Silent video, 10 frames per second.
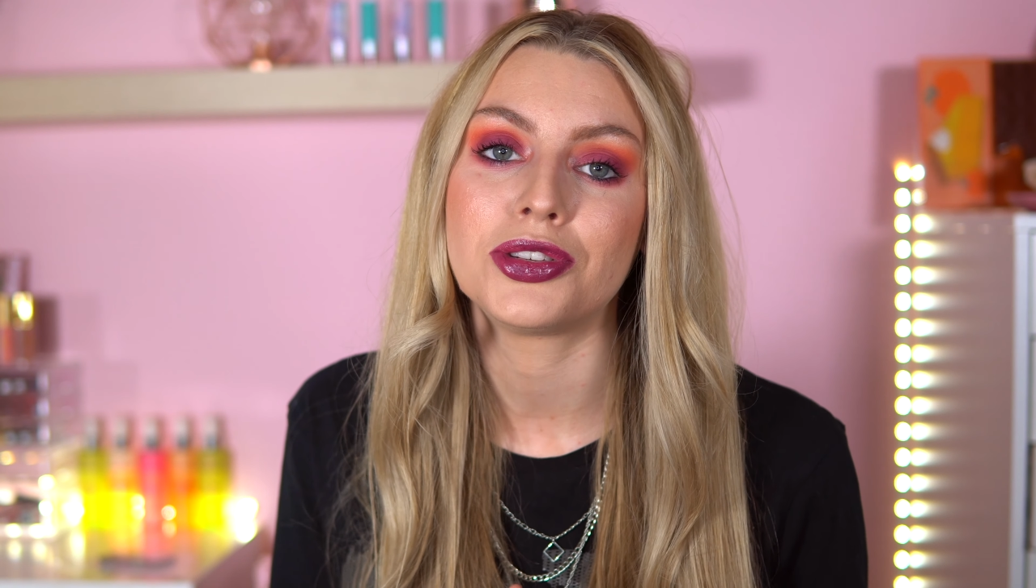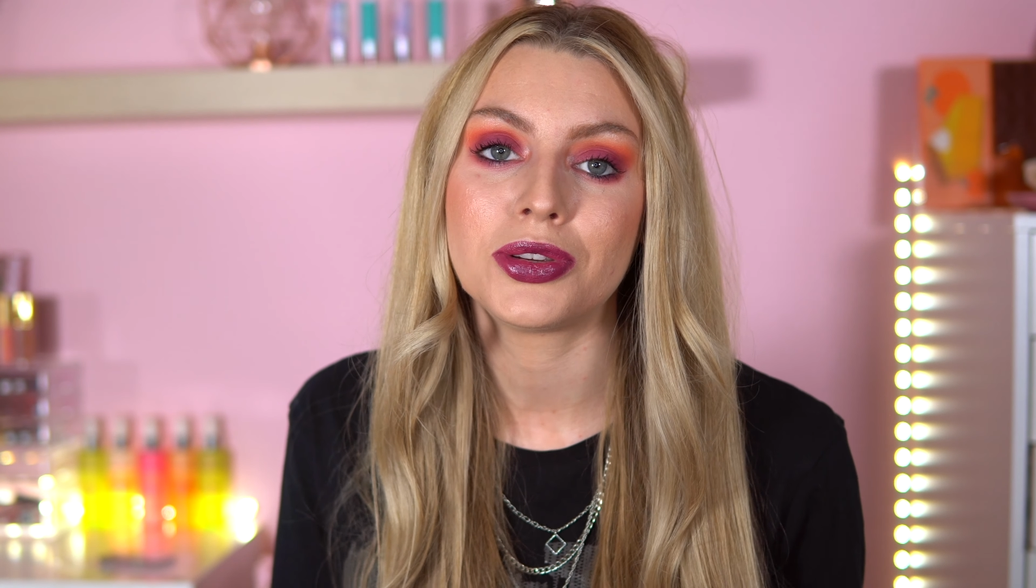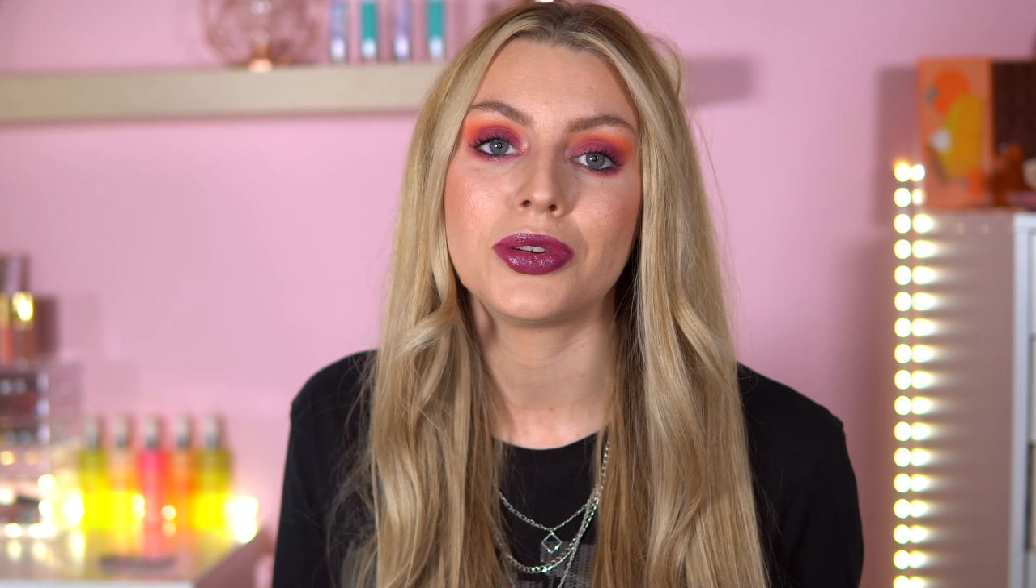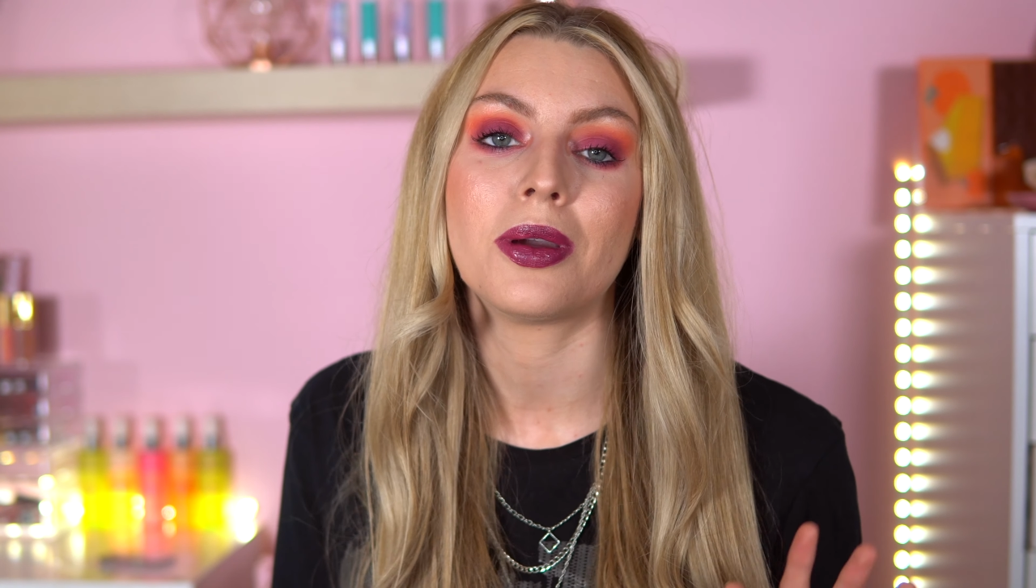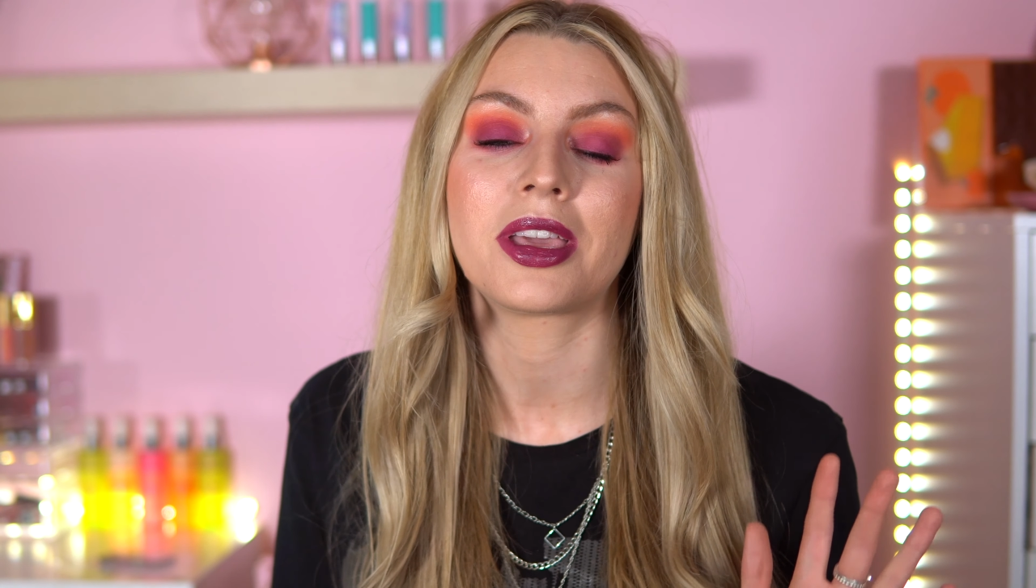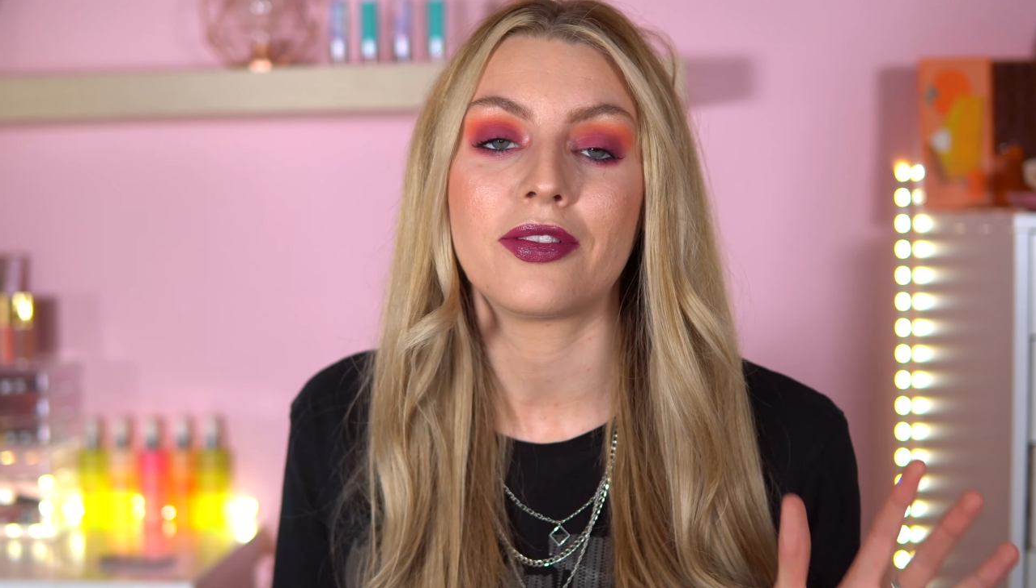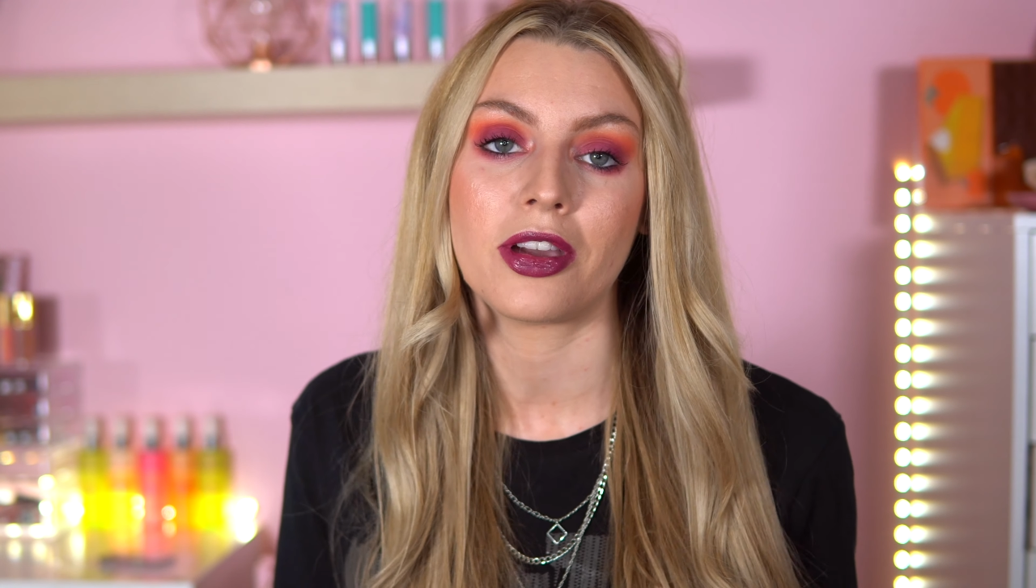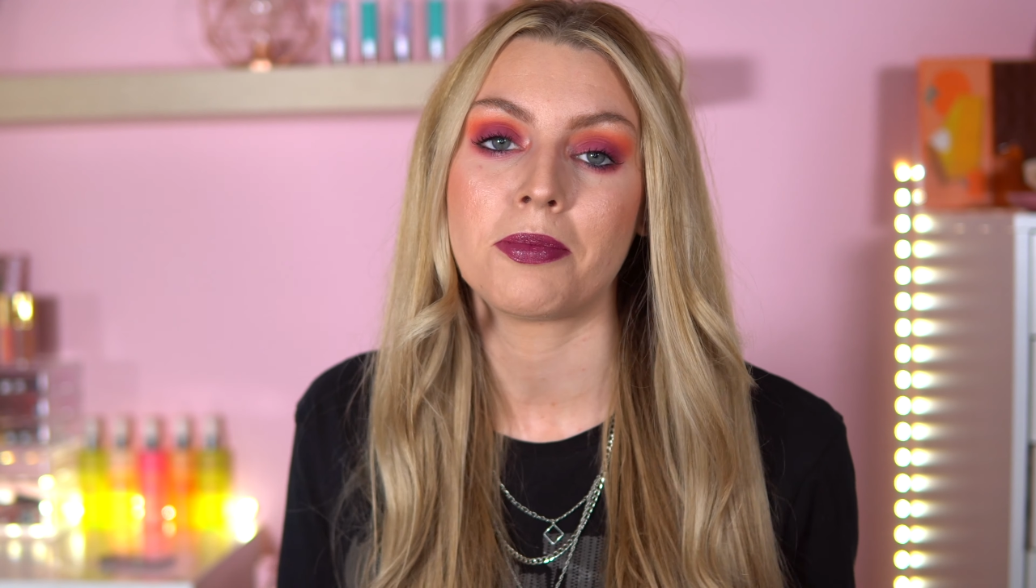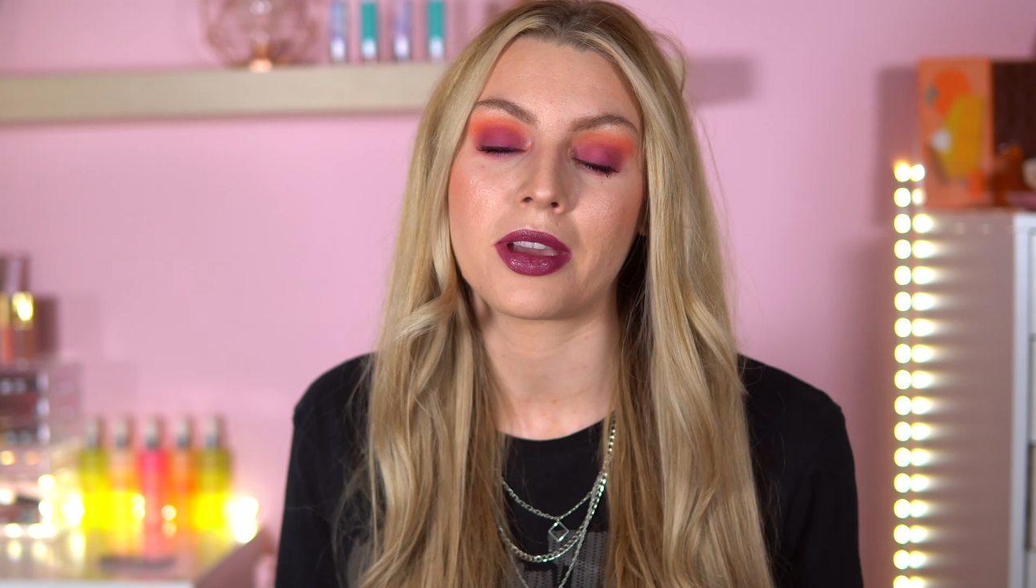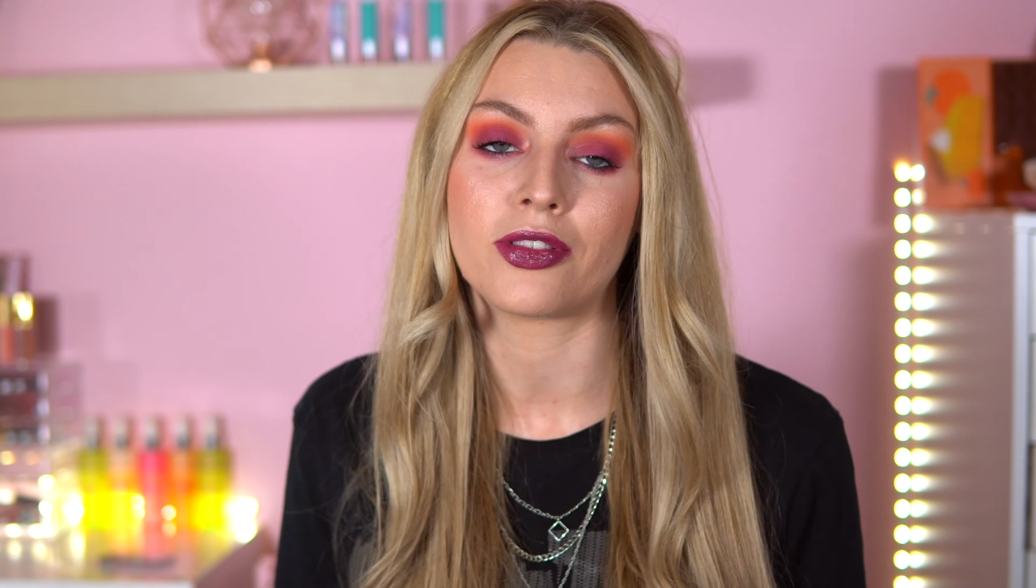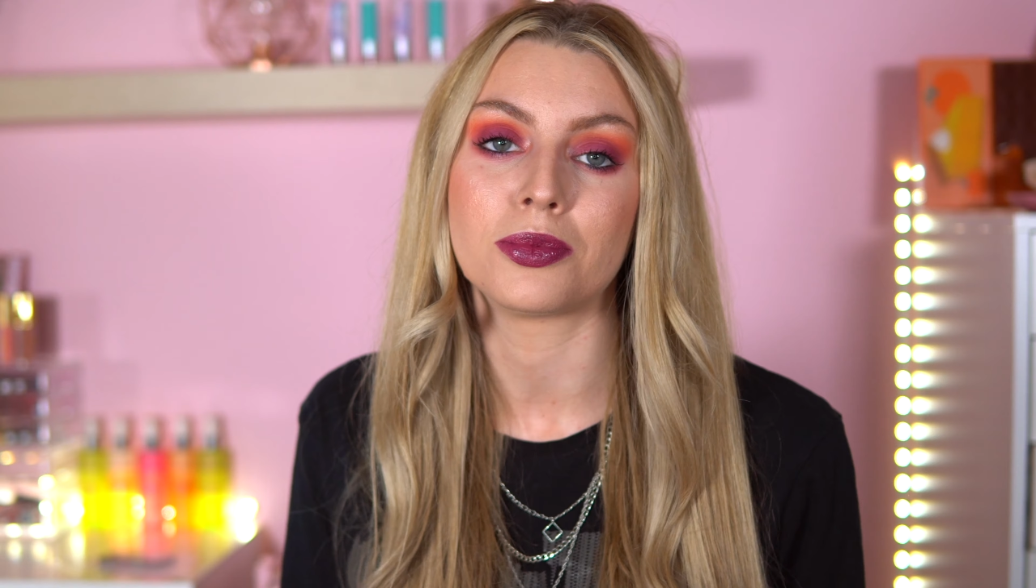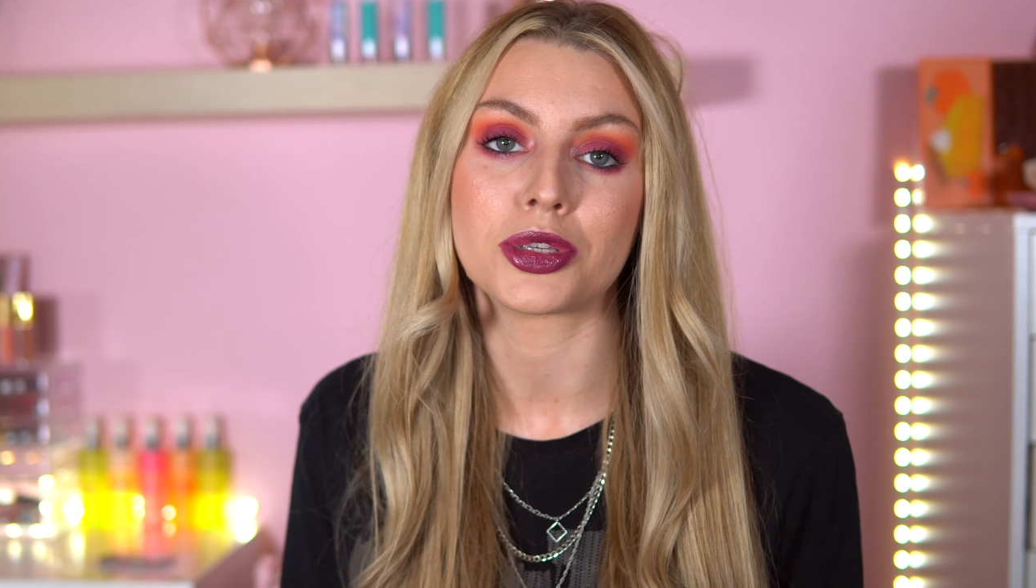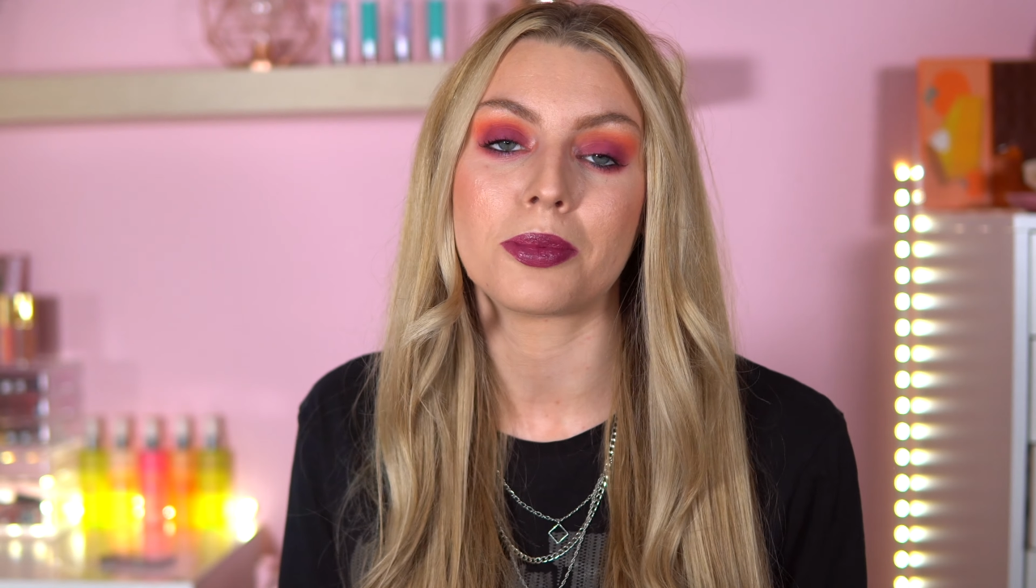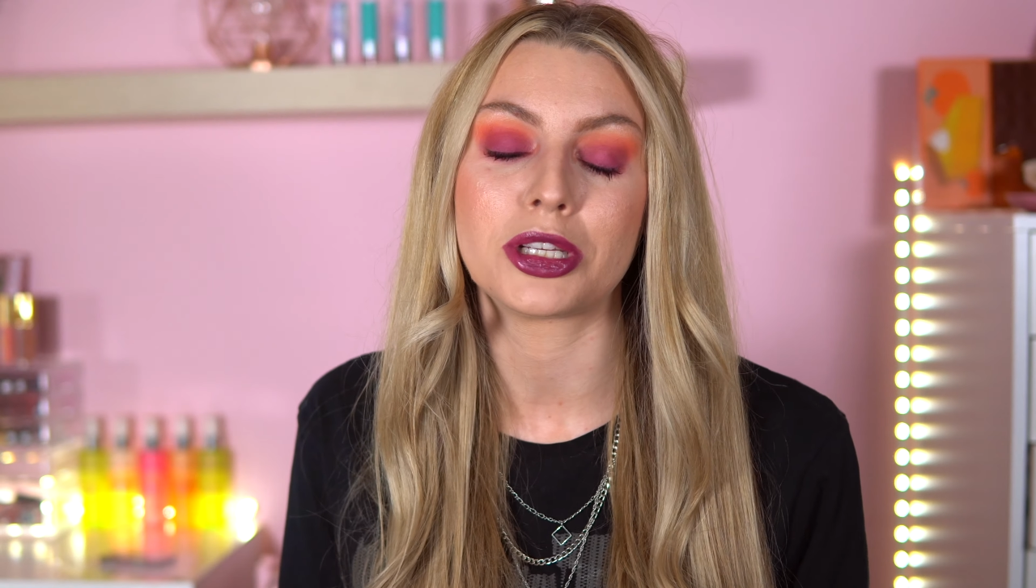do give it a big thumbs up.